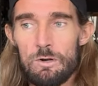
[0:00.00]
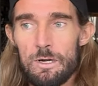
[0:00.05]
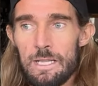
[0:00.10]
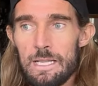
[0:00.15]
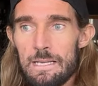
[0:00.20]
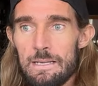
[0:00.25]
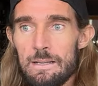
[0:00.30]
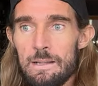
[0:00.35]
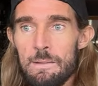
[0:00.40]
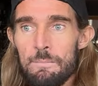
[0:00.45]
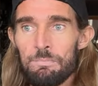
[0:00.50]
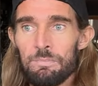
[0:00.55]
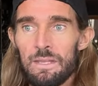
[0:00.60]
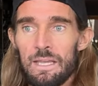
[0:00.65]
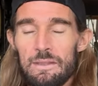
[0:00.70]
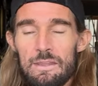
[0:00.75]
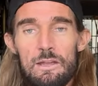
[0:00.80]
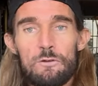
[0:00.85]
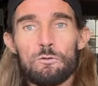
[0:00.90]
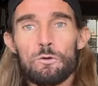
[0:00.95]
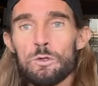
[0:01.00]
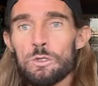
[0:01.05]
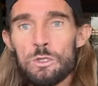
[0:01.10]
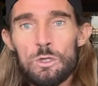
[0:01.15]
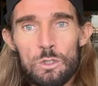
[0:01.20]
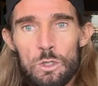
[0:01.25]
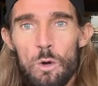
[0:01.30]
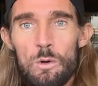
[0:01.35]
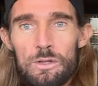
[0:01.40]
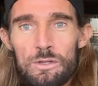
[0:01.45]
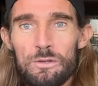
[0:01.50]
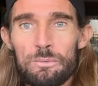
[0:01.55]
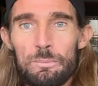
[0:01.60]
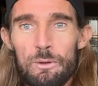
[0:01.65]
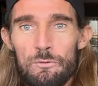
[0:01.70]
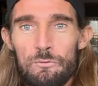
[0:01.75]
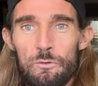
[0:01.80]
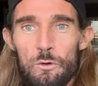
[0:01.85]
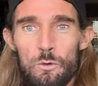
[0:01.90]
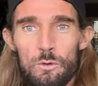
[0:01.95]
running. And therefore, you're going to
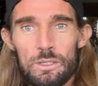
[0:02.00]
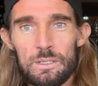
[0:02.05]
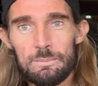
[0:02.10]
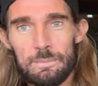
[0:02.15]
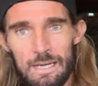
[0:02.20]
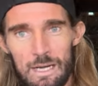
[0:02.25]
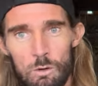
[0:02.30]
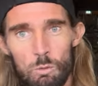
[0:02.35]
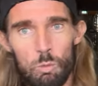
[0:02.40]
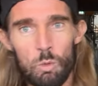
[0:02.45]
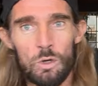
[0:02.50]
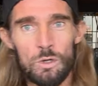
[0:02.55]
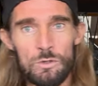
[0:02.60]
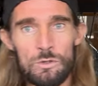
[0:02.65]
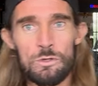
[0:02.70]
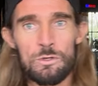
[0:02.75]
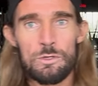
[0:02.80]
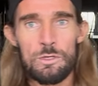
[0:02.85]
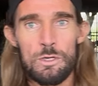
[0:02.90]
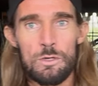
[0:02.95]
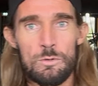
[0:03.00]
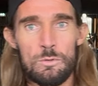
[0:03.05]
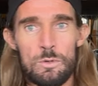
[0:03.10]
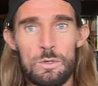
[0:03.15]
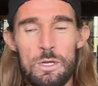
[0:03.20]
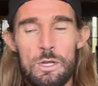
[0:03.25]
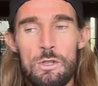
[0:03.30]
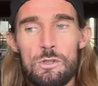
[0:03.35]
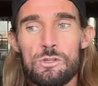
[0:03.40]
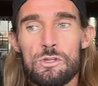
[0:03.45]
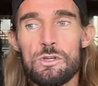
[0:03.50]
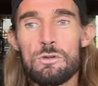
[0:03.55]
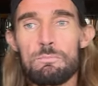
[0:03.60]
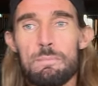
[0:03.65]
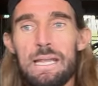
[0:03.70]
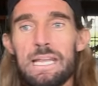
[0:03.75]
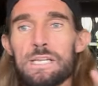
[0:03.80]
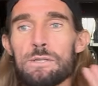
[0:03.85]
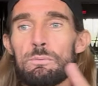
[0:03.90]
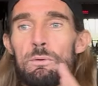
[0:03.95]
move forward no matter what you do. So you
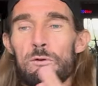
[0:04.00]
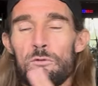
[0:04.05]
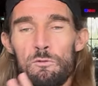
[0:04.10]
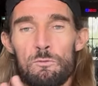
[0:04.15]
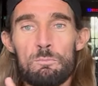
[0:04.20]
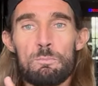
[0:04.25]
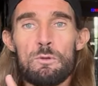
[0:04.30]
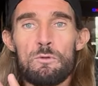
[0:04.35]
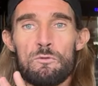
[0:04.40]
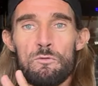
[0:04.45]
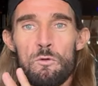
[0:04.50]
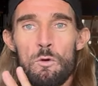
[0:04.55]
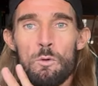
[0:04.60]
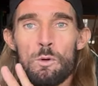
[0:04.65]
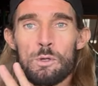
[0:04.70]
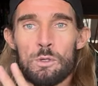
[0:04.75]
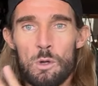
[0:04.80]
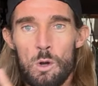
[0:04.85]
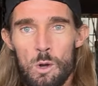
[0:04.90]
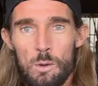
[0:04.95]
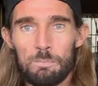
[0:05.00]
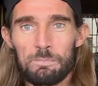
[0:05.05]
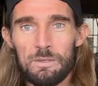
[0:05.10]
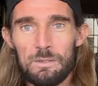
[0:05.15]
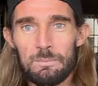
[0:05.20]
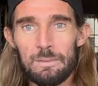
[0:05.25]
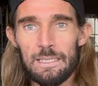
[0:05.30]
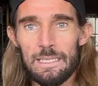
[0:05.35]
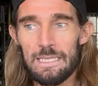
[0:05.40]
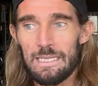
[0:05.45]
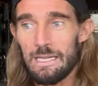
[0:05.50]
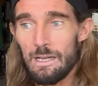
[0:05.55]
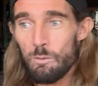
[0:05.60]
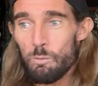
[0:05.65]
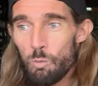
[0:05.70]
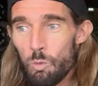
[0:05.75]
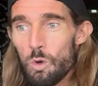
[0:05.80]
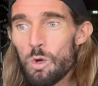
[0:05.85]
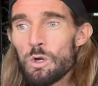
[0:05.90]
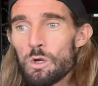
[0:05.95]
may as well move forward optimally
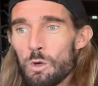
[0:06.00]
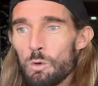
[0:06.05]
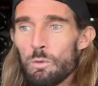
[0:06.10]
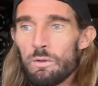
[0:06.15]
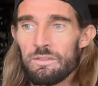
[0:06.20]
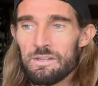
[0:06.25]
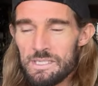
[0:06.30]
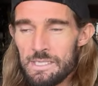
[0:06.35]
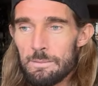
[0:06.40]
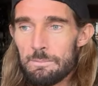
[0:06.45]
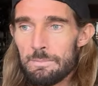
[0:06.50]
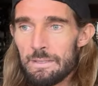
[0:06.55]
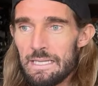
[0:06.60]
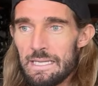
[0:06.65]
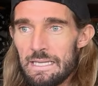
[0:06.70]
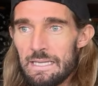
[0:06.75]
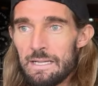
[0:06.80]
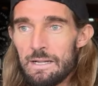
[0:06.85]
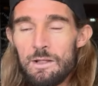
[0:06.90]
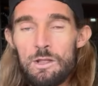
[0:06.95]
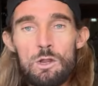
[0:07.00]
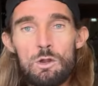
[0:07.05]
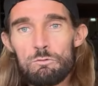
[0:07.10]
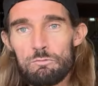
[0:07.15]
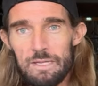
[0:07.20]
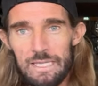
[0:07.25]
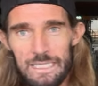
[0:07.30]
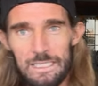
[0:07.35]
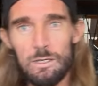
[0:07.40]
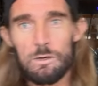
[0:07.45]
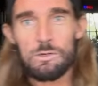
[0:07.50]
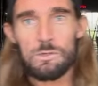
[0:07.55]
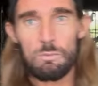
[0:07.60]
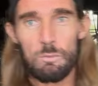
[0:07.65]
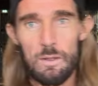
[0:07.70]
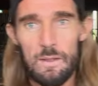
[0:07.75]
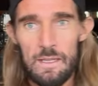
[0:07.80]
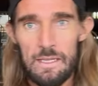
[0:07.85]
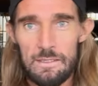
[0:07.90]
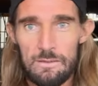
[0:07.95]
and work with somebody who really knows
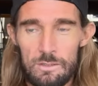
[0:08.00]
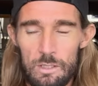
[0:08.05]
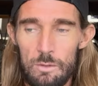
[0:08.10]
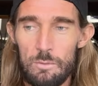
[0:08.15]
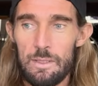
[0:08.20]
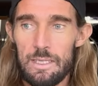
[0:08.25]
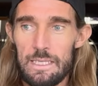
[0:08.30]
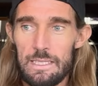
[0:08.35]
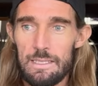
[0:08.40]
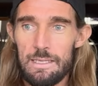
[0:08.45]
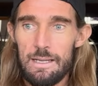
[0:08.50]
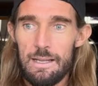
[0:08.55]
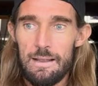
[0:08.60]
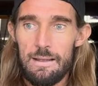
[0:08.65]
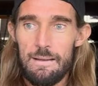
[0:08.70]
what they're doing.